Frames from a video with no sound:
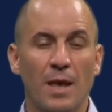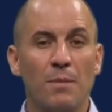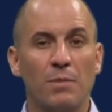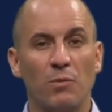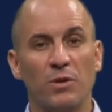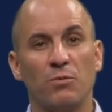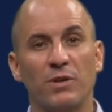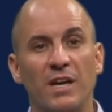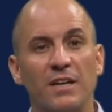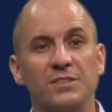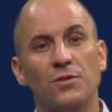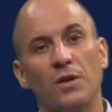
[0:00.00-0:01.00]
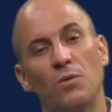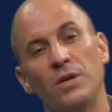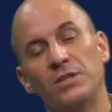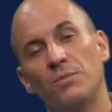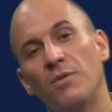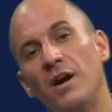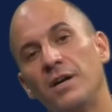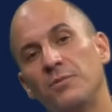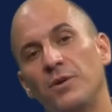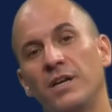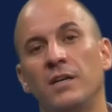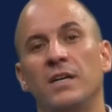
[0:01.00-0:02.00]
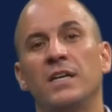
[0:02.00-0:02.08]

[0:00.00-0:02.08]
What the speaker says: But with regards to the quantum hardware,